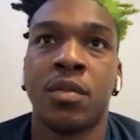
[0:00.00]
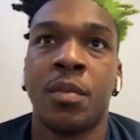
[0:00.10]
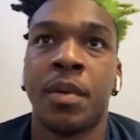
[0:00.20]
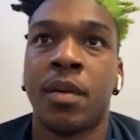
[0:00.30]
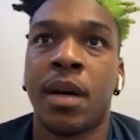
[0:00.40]

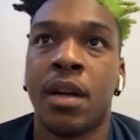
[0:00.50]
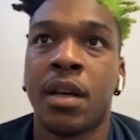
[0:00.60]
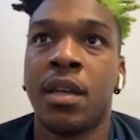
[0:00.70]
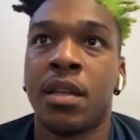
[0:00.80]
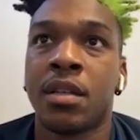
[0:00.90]
So we've been quite
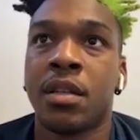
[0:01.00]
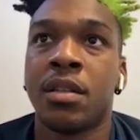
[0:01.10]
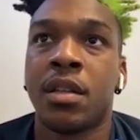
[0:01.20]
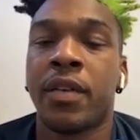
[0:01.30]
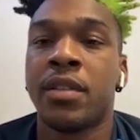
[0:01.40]
lucky as
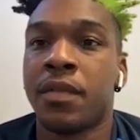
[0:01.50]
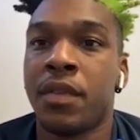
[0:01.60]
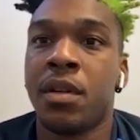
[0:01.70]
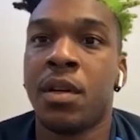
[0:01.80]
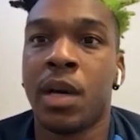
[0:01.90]
a
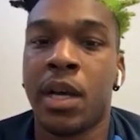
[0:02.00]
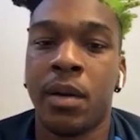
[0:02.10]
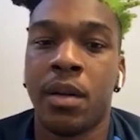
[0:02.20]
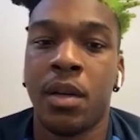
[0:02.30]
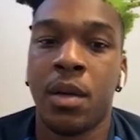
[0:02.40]
defensive unit
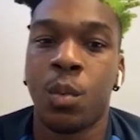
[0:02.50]
where